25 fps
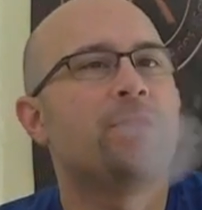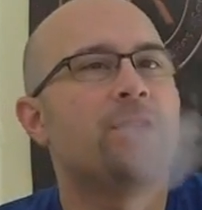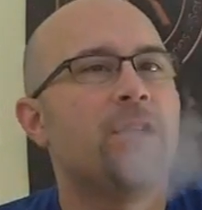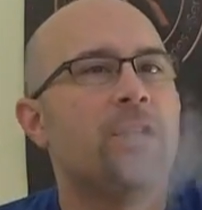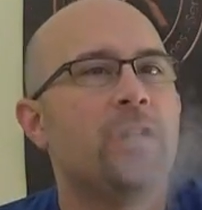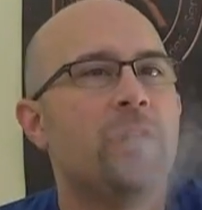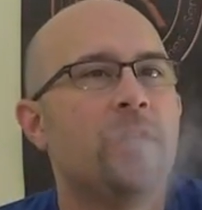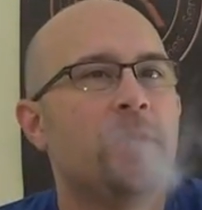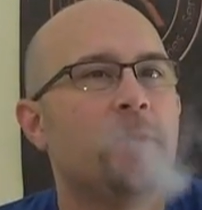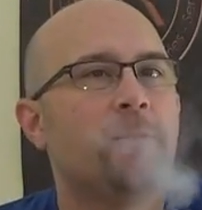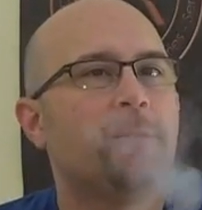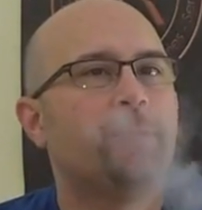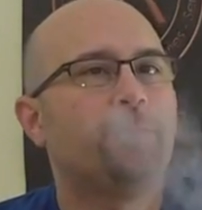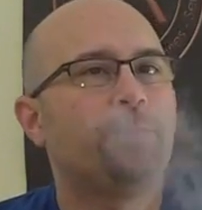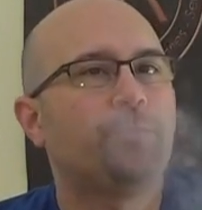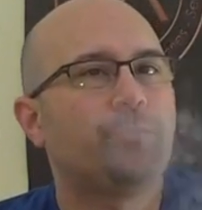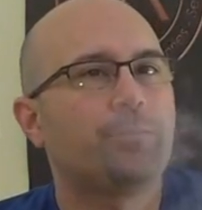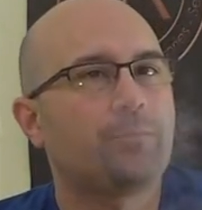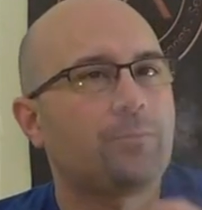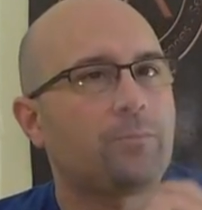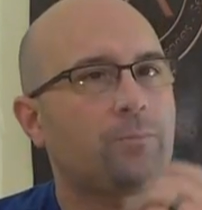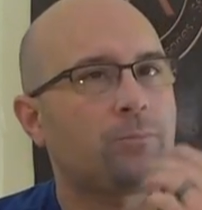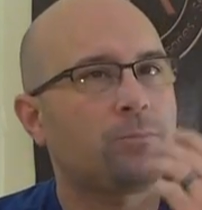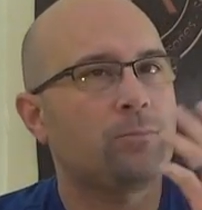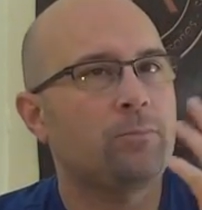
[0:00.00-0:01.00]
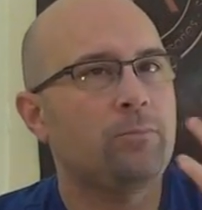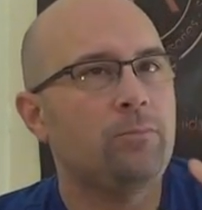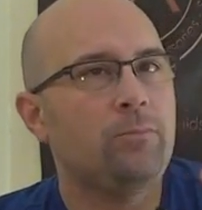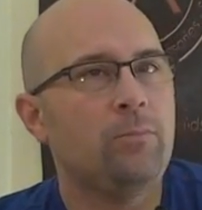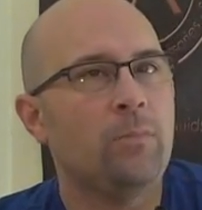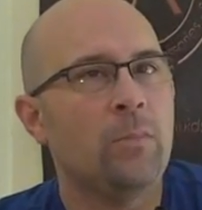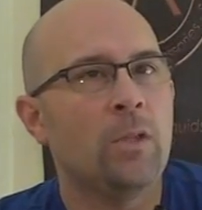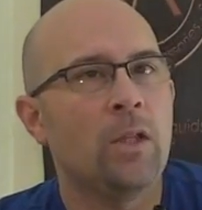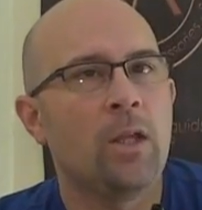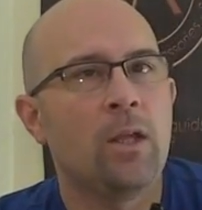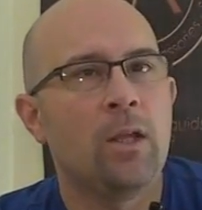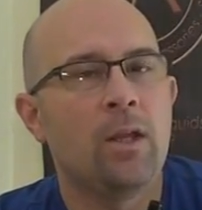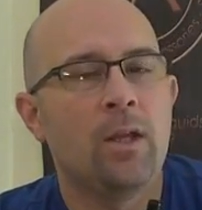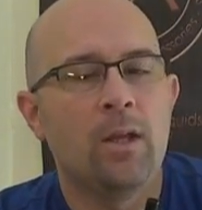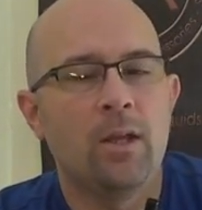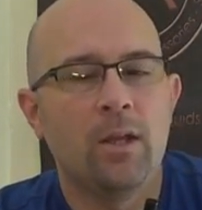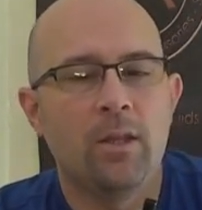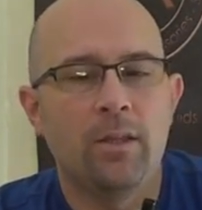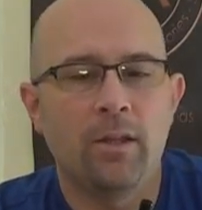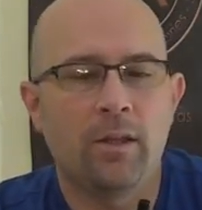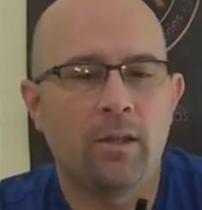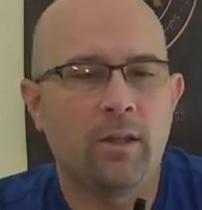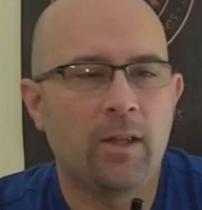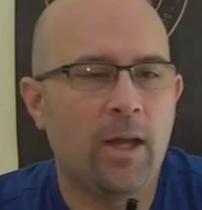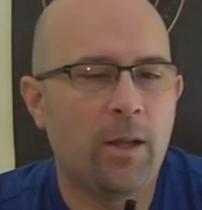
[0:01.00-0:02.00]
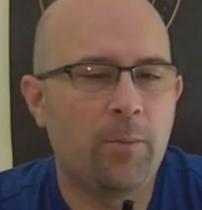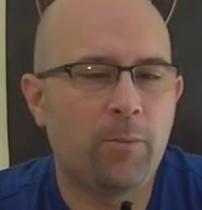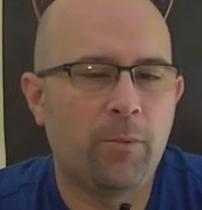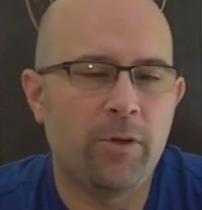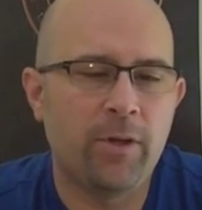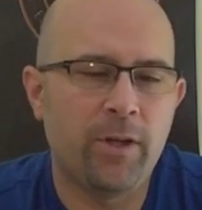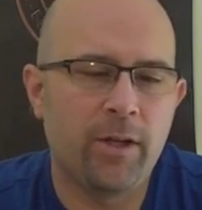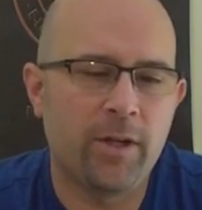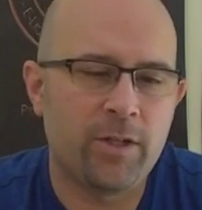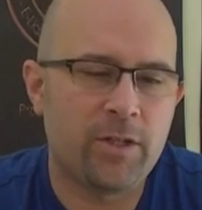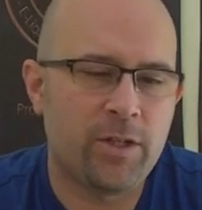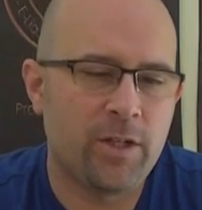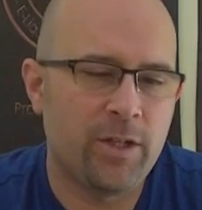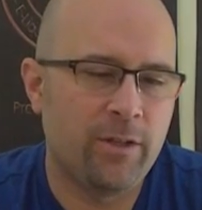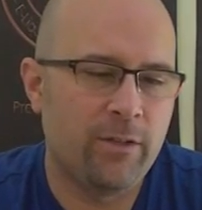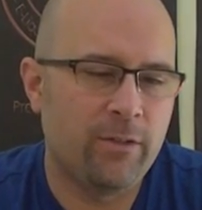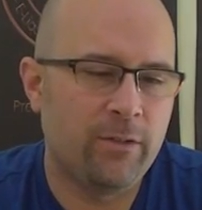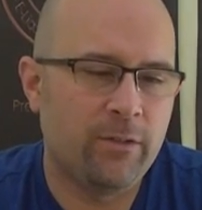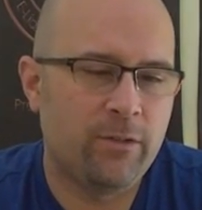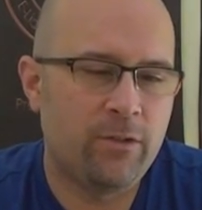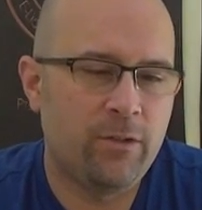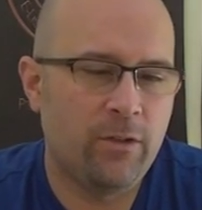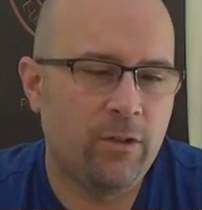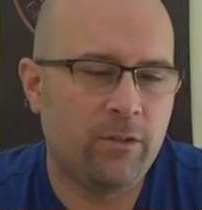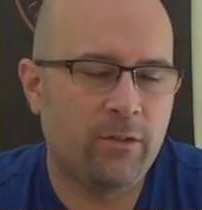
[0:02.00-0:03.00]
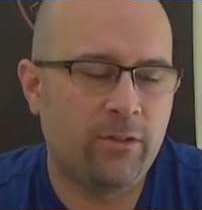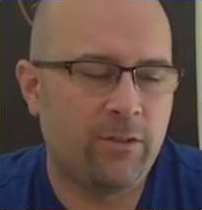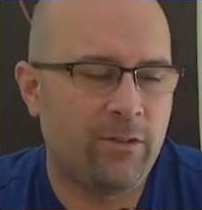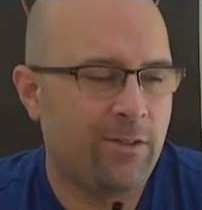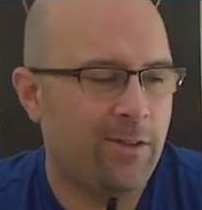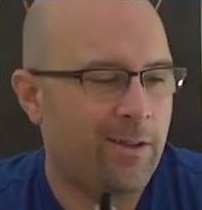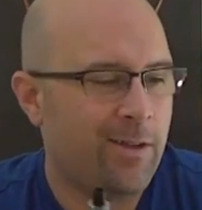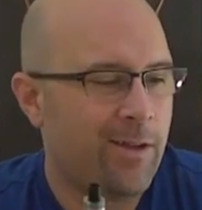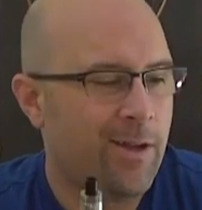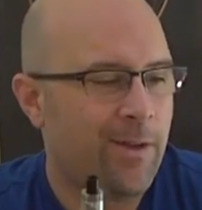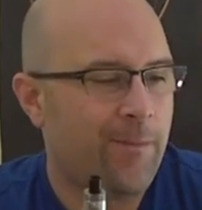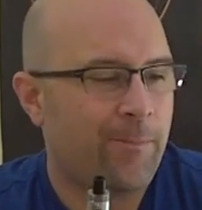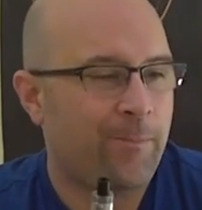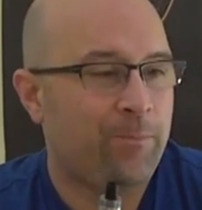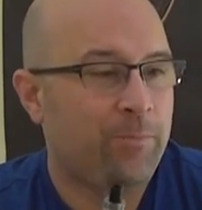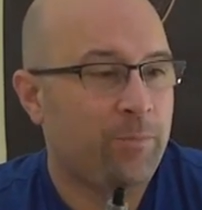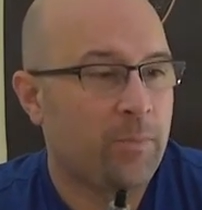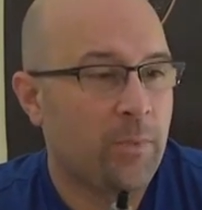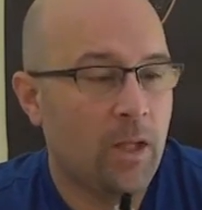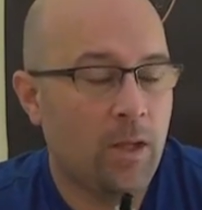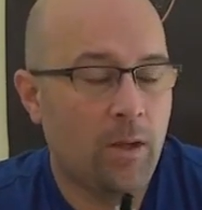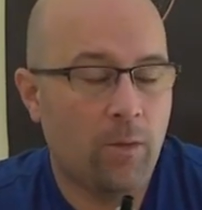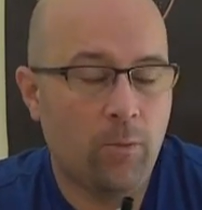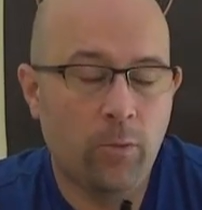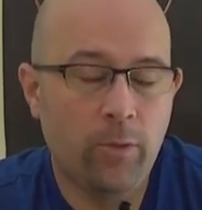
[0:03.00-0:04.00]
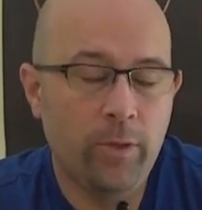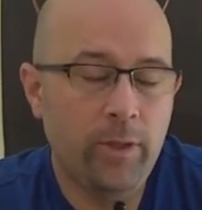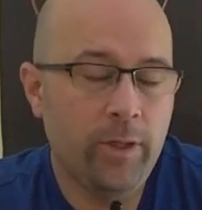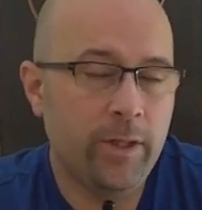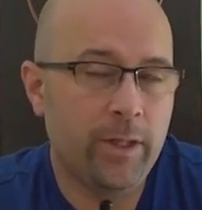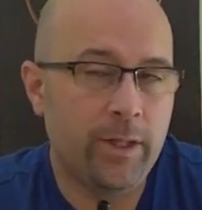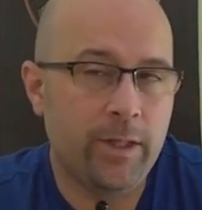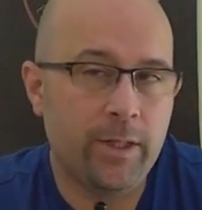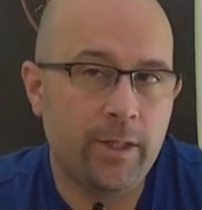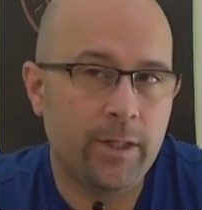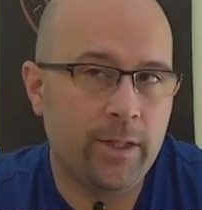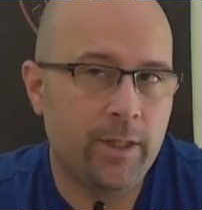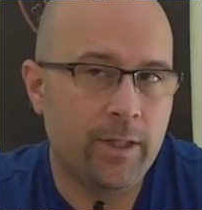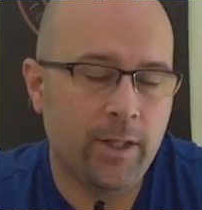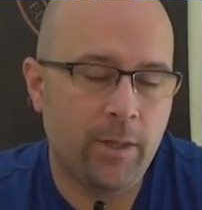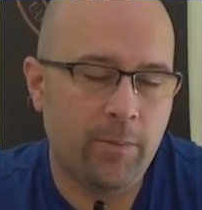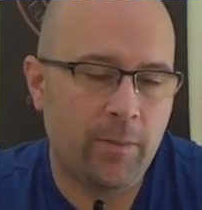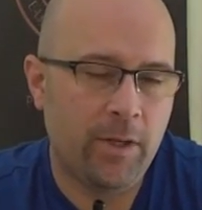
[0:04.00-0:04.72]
see the cloud production is just really good.